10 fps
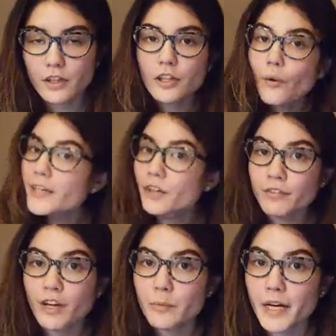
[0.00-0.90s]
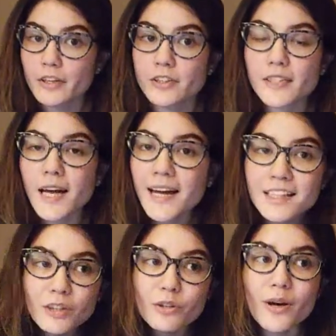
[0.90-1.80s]
No, I don't follow patterns. I
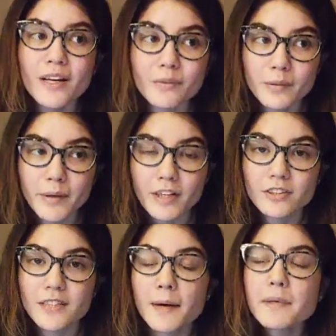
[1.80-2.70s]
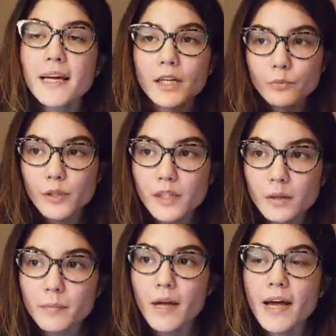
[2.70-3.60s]
don't know how to read patterns. I mean, I can read
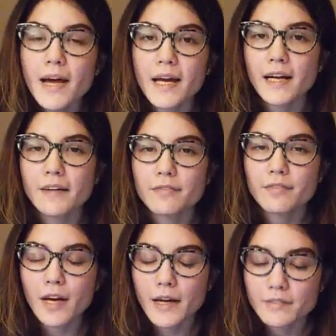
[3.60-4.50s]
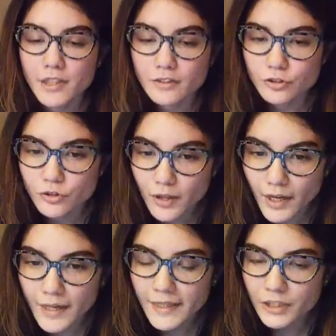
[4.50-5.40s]
them, and I
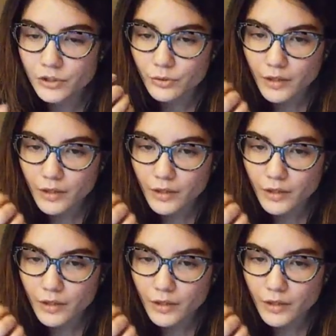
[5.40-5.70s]
can do a